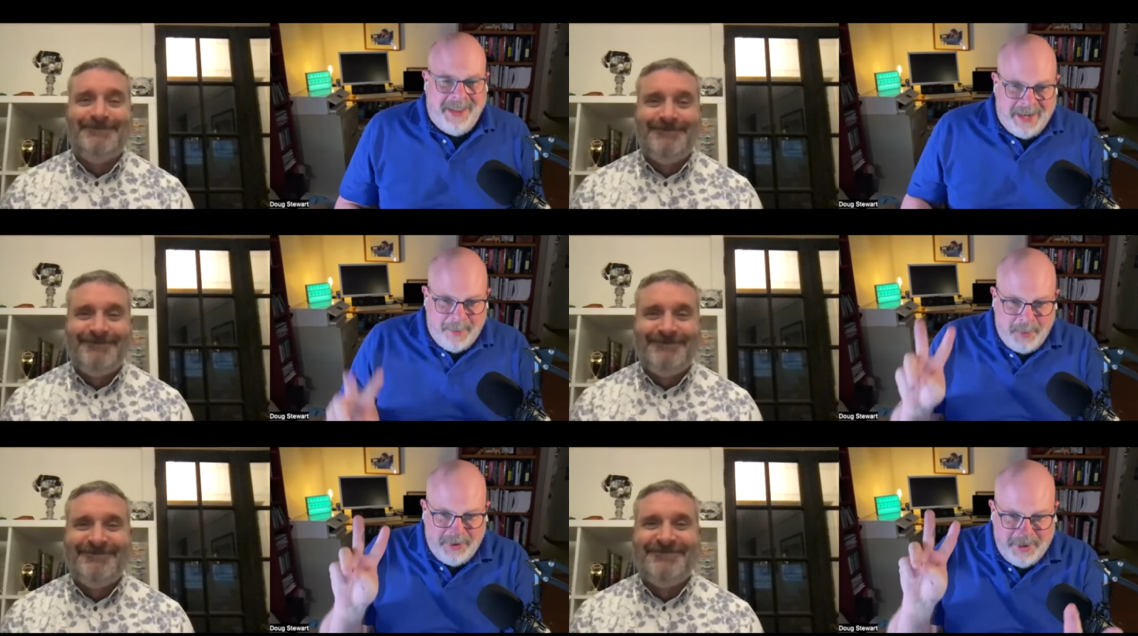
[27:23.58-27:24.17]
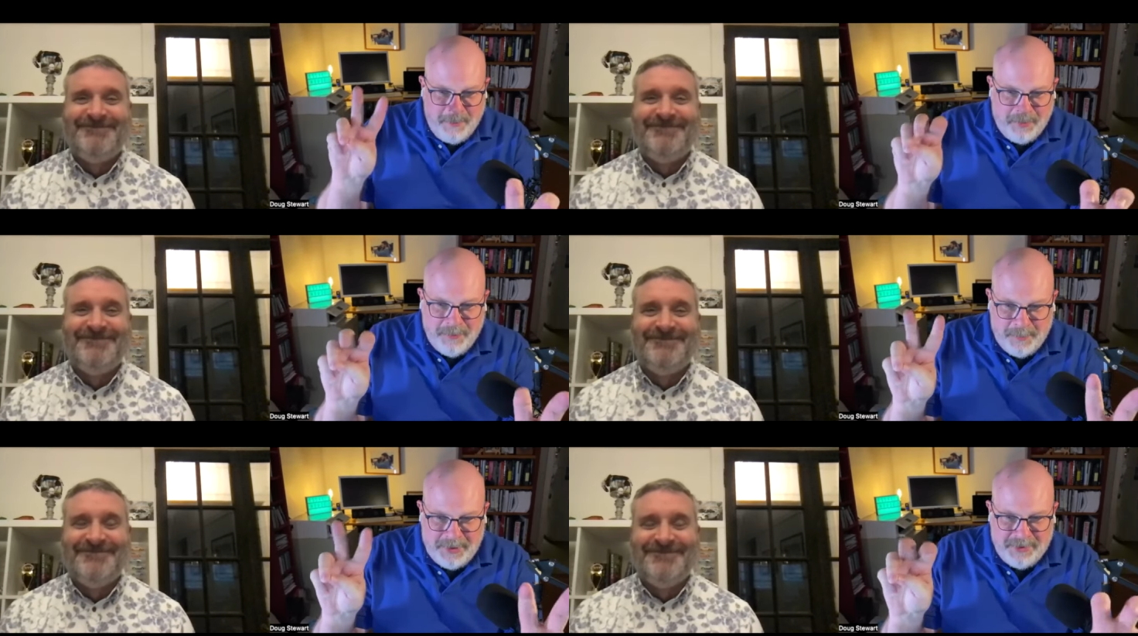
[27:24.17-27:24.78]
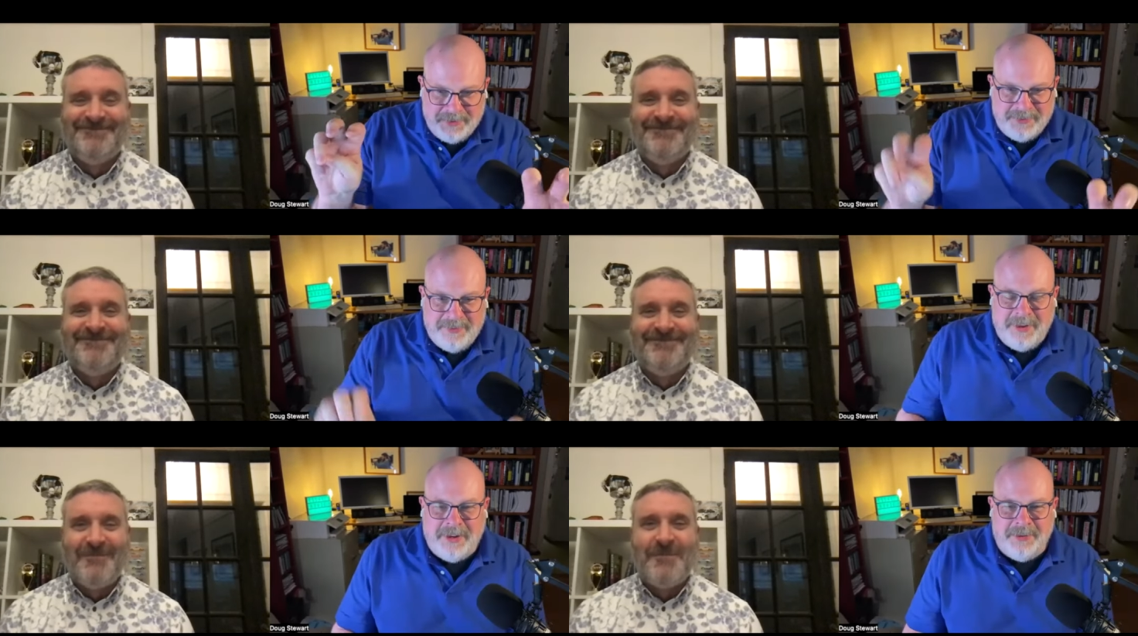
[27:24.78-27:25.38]
Speaker 1: and i put improvements
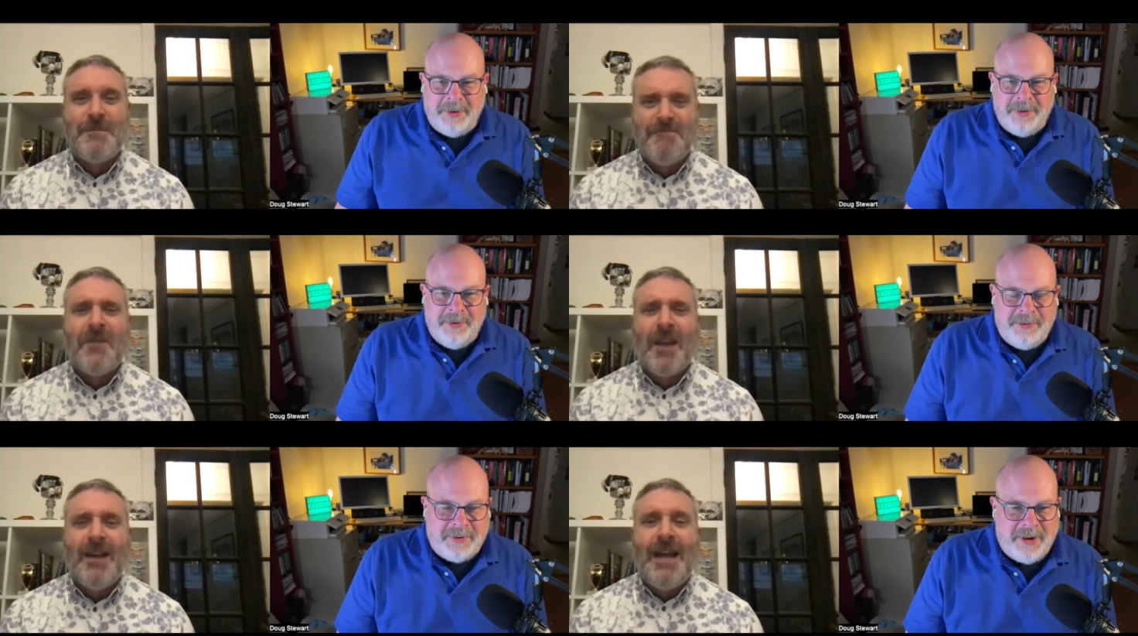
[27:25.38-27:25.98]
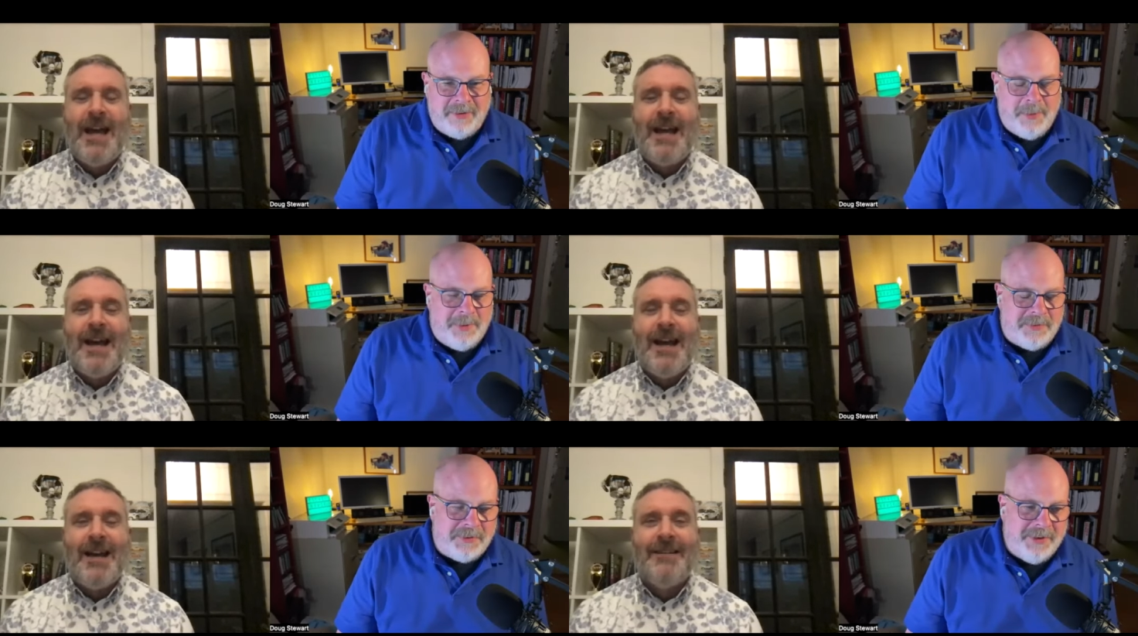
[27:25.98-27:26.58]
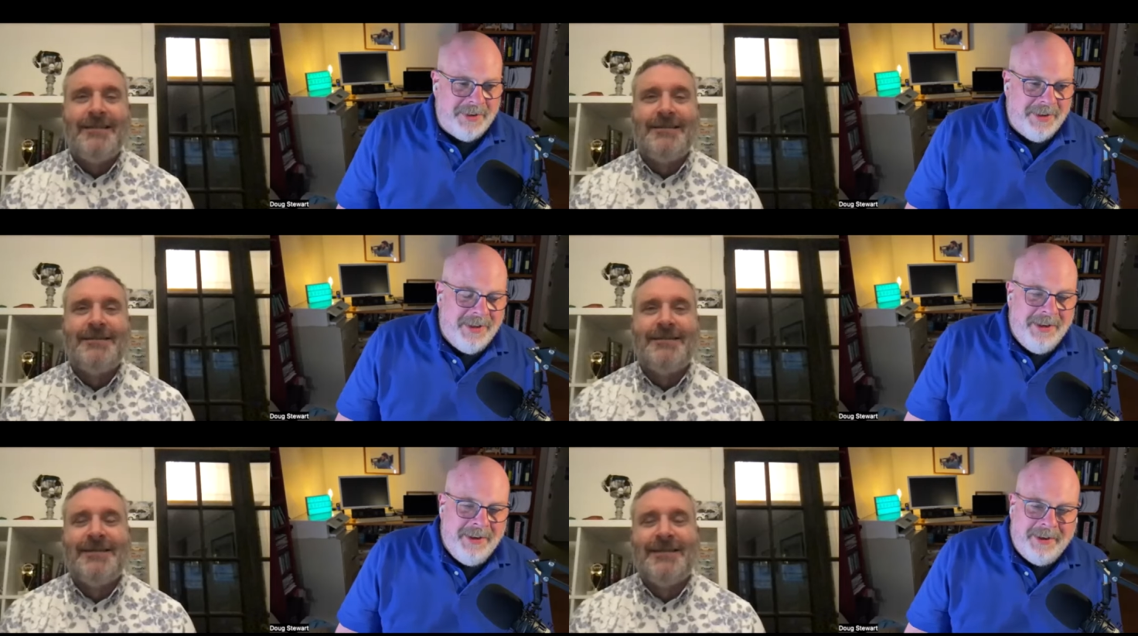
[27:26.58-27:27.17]
you know in yeah yeah yeah
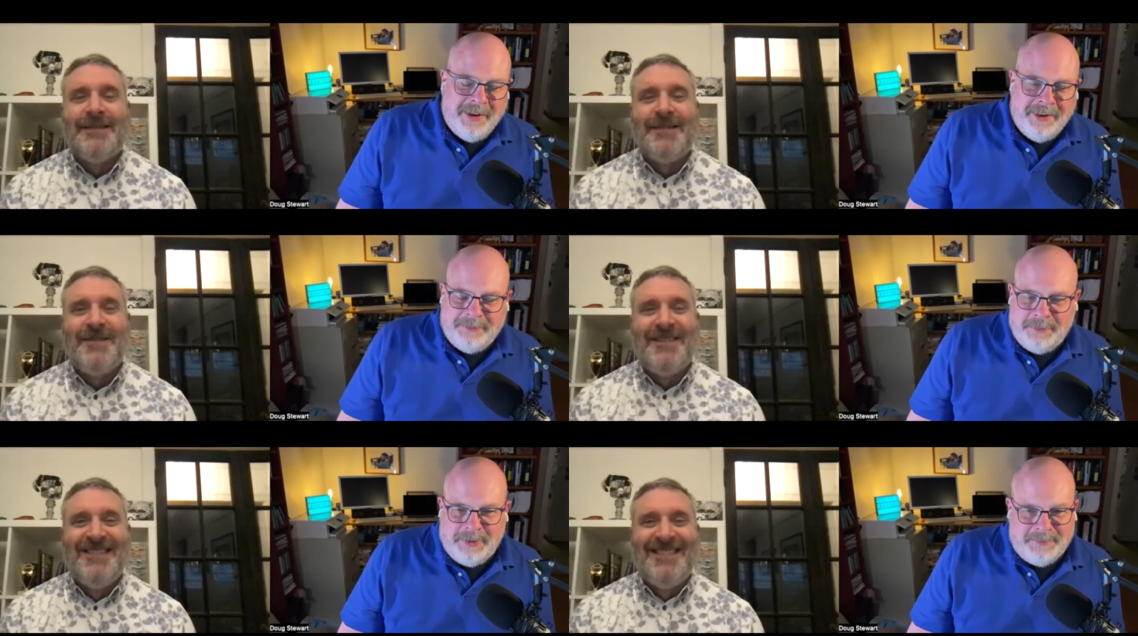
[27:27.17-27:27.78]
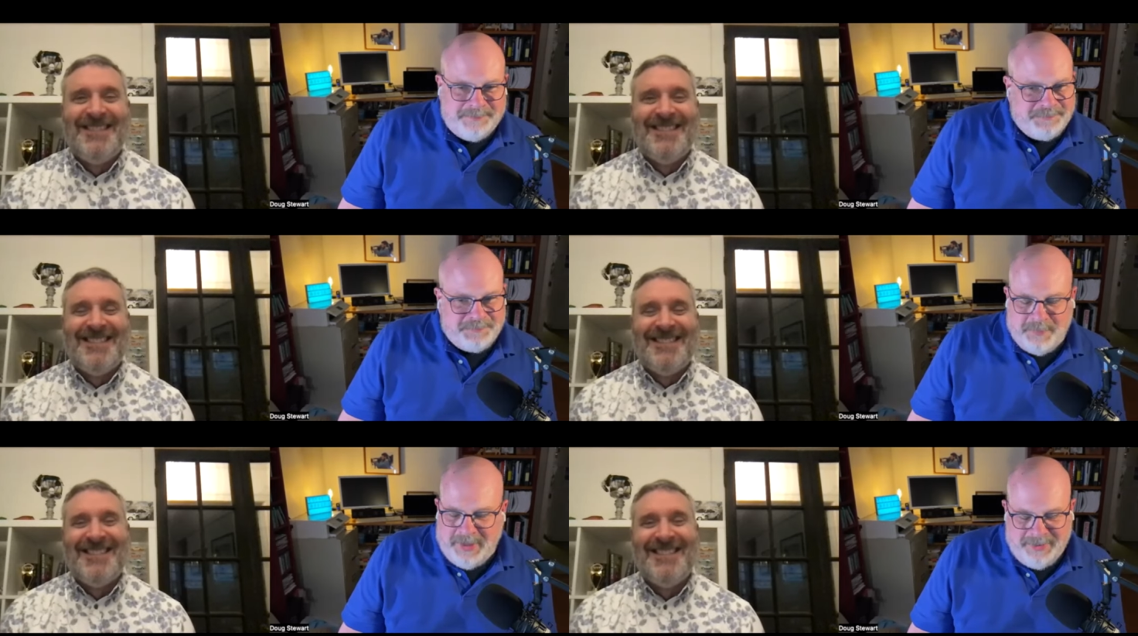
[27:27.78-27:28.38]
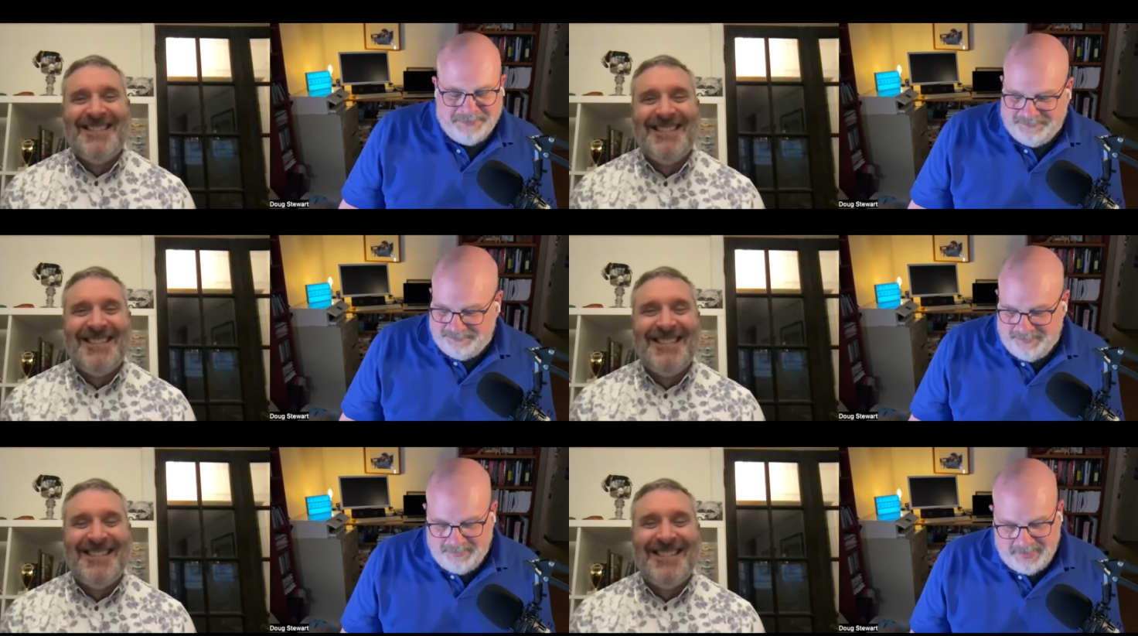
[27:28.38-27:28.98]
yeah but yeah
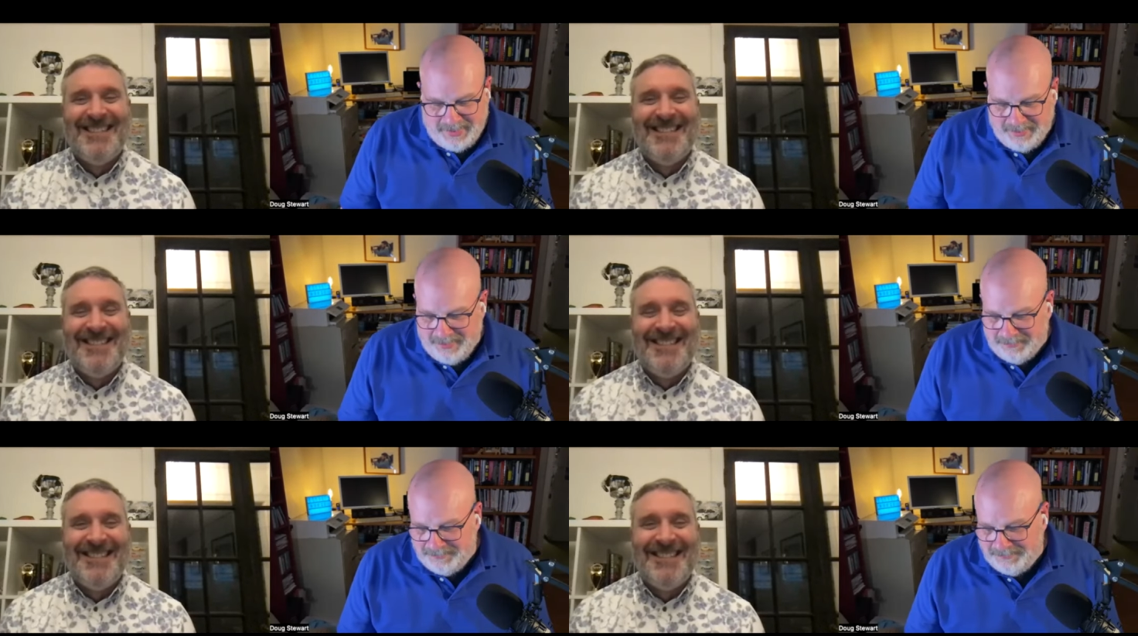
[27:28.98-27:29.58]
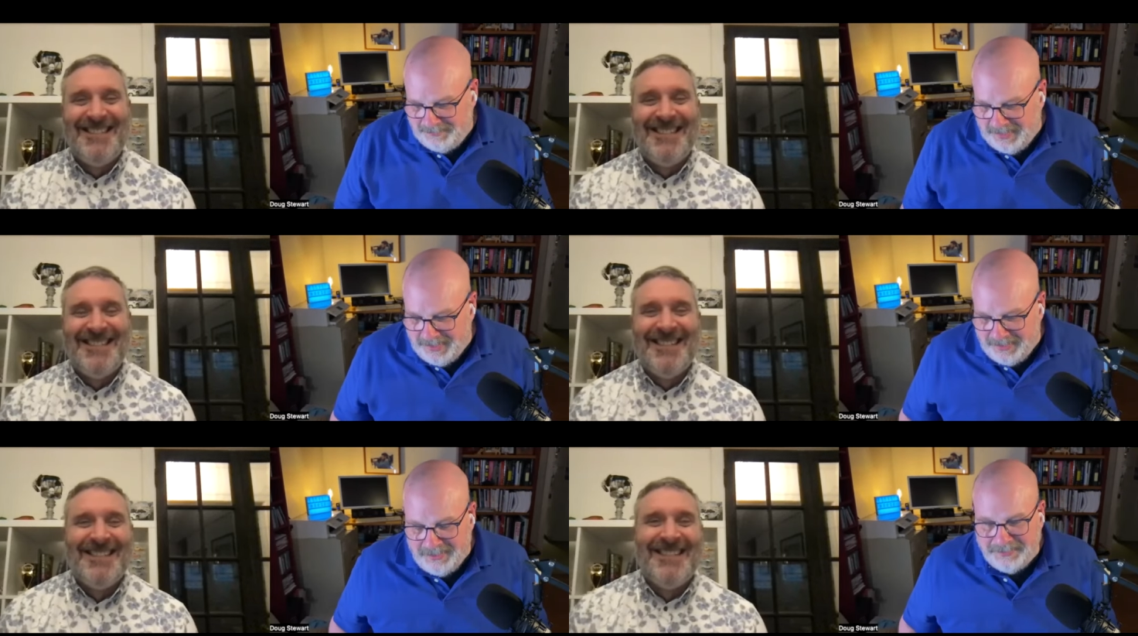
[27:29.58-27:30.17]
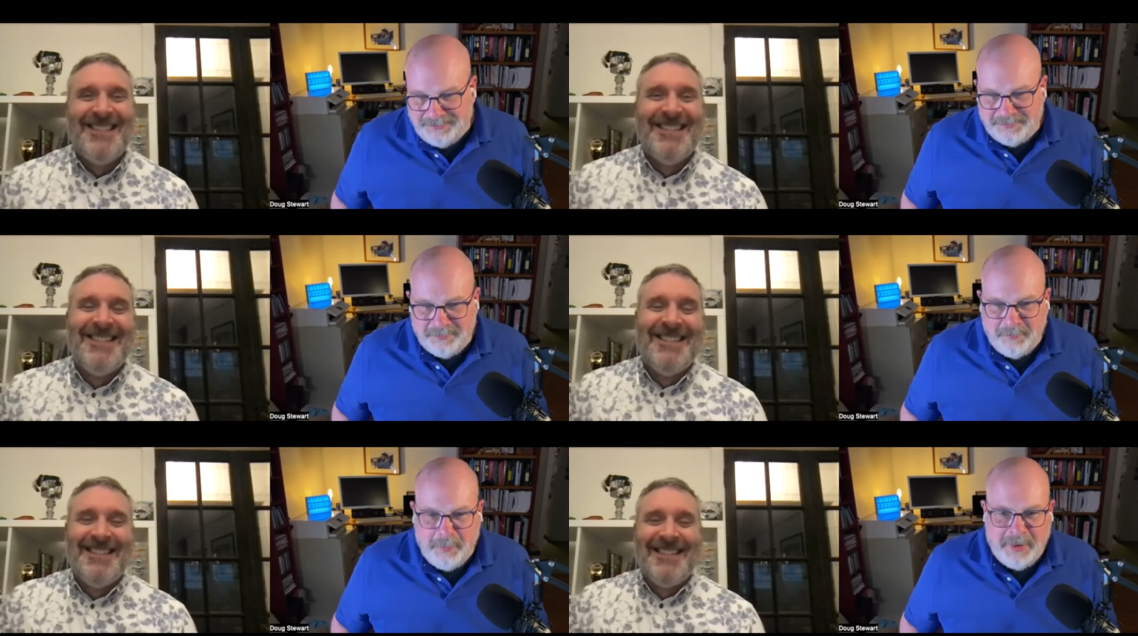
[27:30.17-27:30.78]
i don't know i don't know
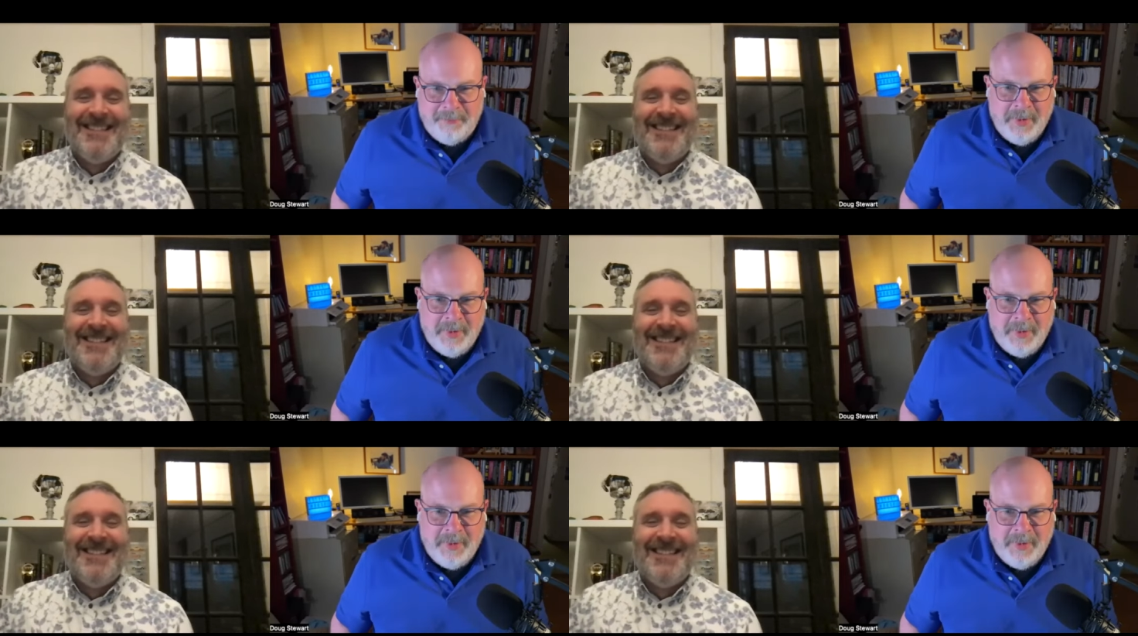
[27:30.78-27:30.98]
but